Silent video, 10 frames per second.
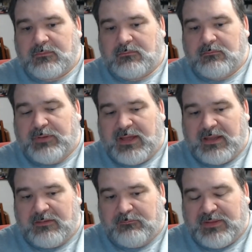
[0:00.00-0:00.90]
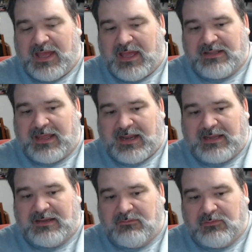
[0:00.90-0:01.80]
but beyond that, I
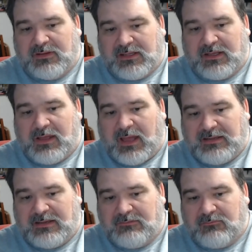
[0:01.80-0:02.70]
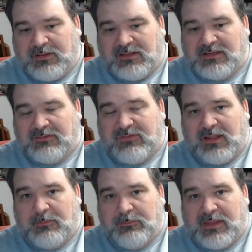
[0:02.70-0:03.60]
didn't really
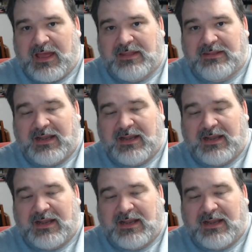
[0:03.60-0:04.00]
develop beyond that.